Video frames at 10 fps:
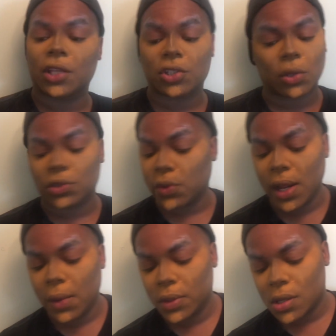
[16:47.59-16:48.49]
I just go
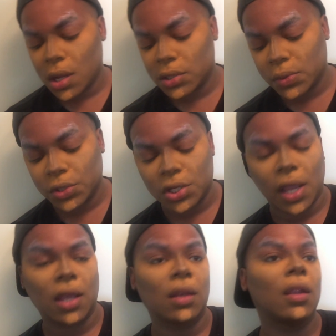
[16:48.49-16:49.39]
straight in with the contour
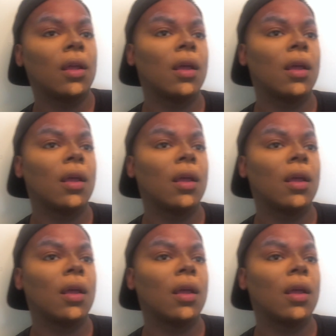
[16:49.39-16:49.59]
shade,